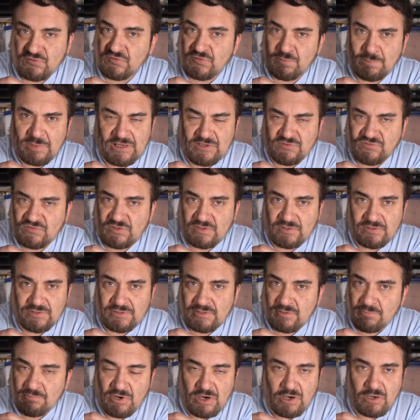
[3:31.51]
It's
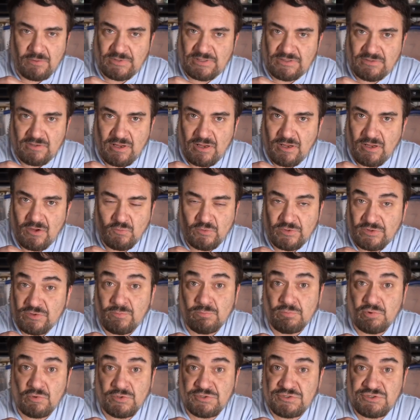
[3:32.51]
basically a Barbie doll
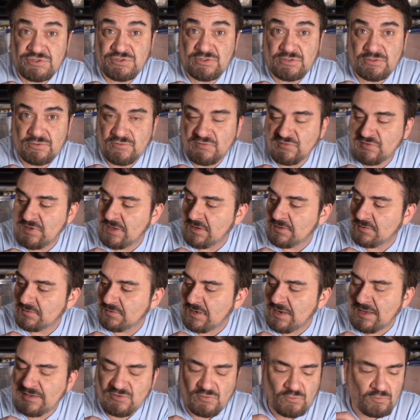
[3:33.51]
with a Brooke Shields head
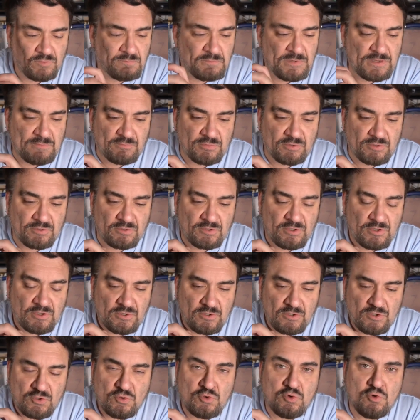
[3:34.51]
on it. I don't remember
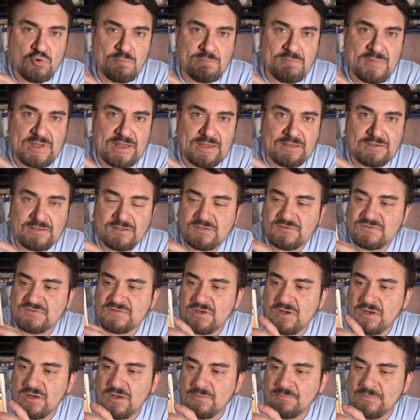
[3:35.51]
who made
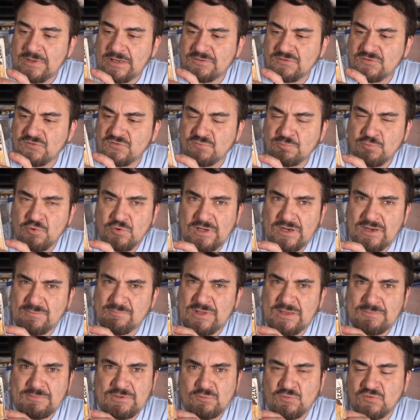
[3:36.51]
it at this
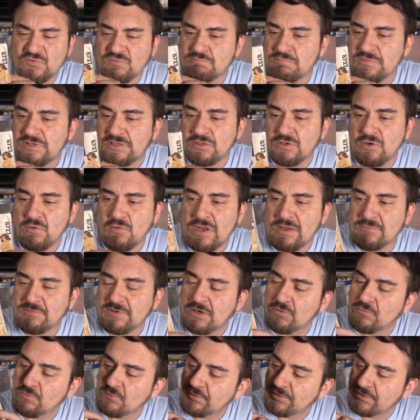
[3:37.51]
point. Maybe it was Mego.
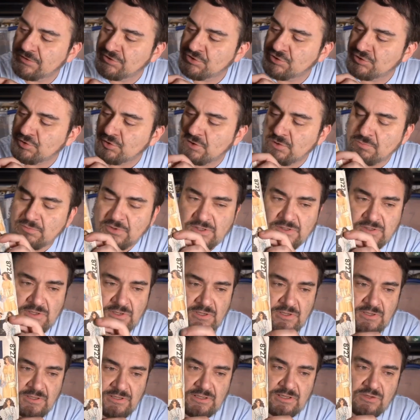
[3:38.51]
I'm not really sure, but
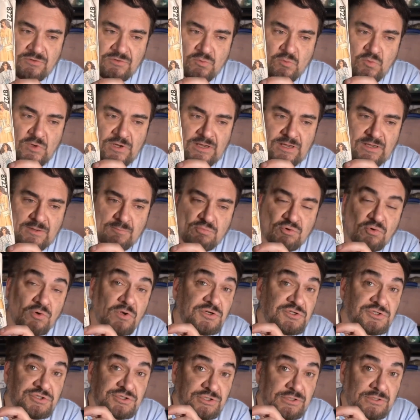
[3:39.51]
either way,
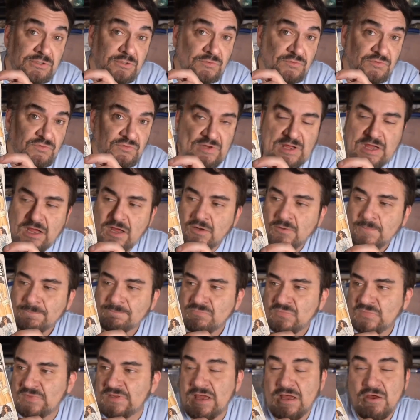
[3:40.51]
Brooke Shields doll.
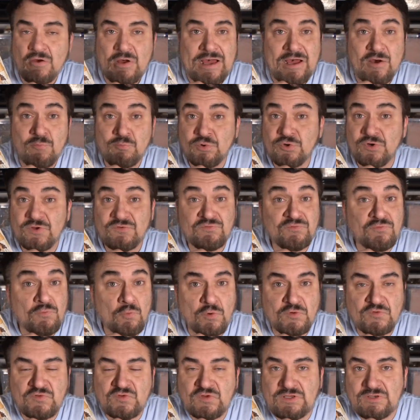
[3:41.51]
Now, I'll put
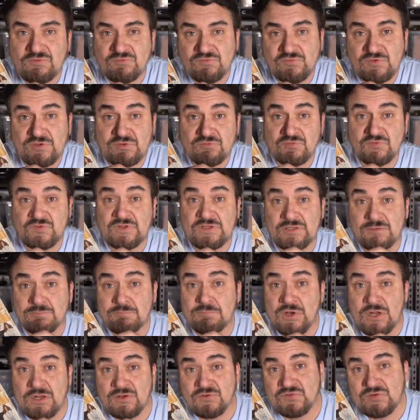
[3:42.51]
14,
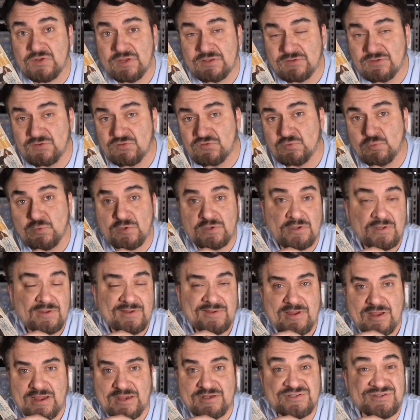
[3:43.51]
15 bucks on this one.
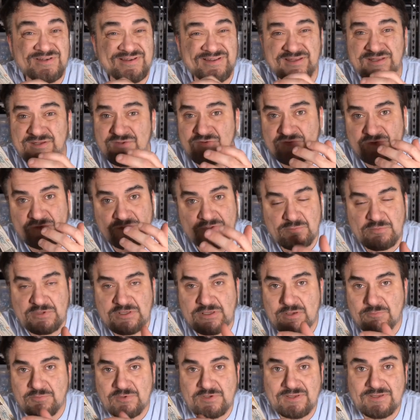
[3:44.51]
I should easily
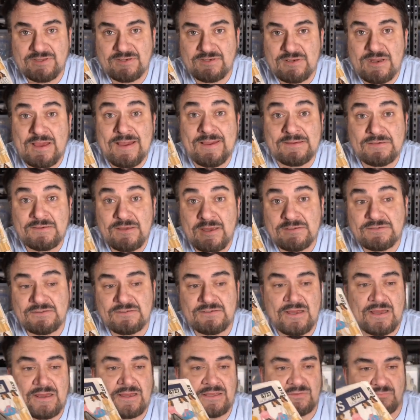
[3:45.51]
be able to get
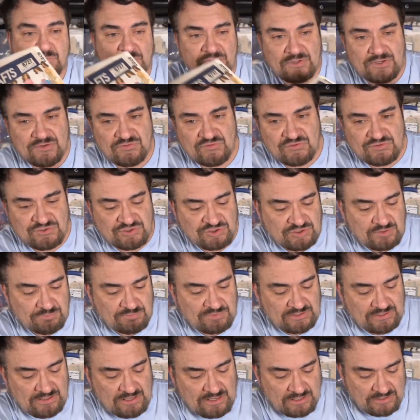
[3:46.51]
$9.99 plus
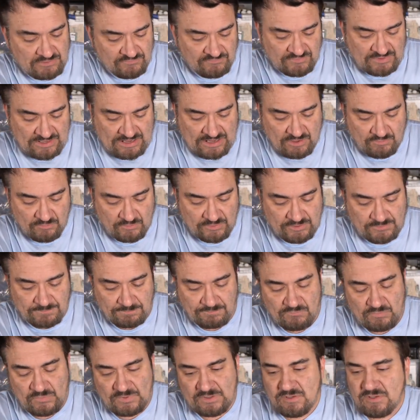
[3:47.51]
shipping out of that one.
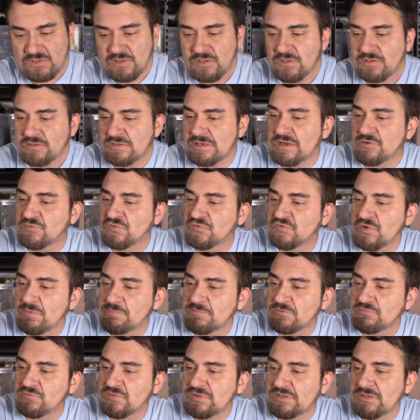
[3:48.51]
Now,
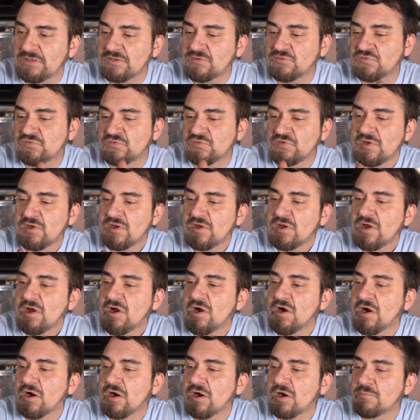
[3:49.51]
some of these
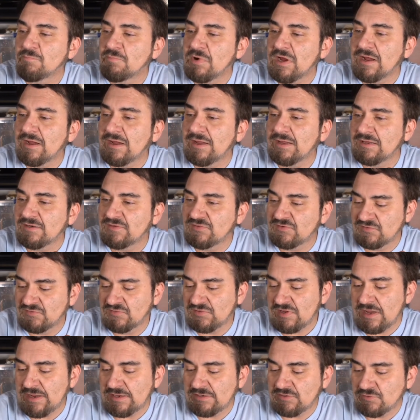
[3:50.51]
are by
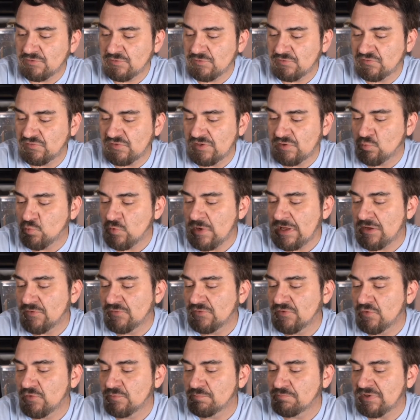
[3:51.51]
designers and
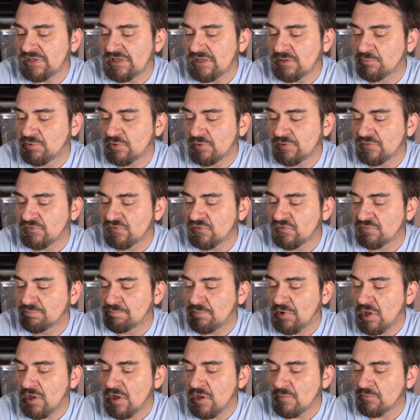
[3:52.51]
well-known people. This is
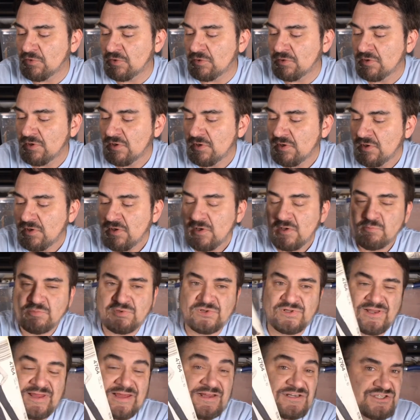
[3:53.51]
Palmer
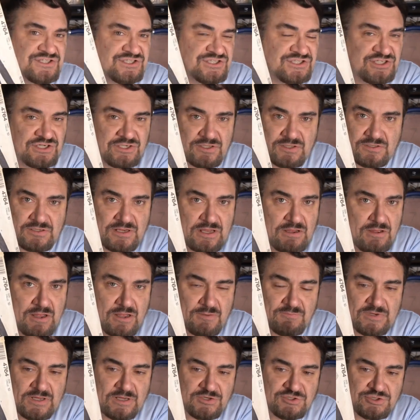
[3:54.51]
Pletch. Now,
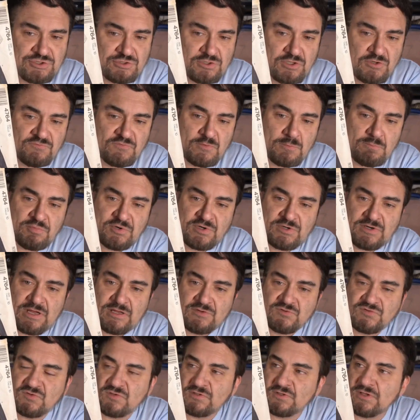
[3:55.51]
I'm not sure if I'm
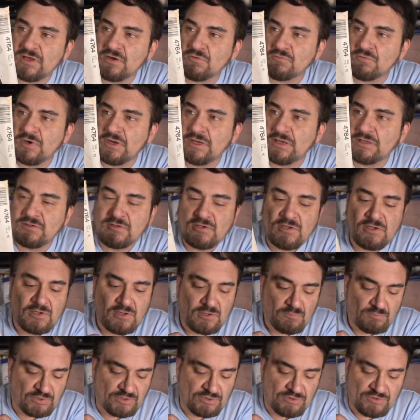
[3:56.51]
pronouncing that right,
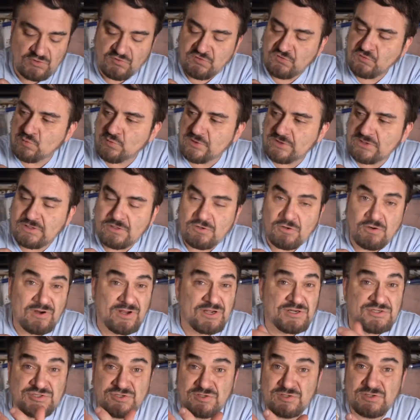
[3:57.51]
but this one here
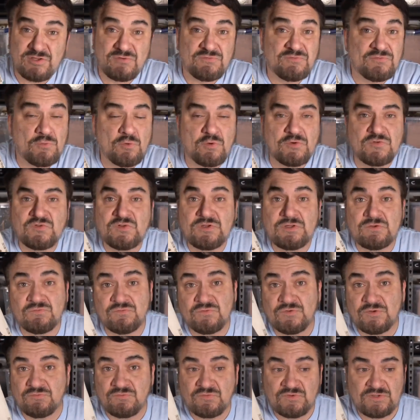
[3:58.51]
I should get 14,
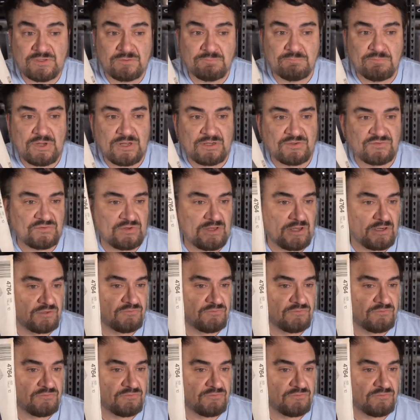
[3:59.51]
15 bucks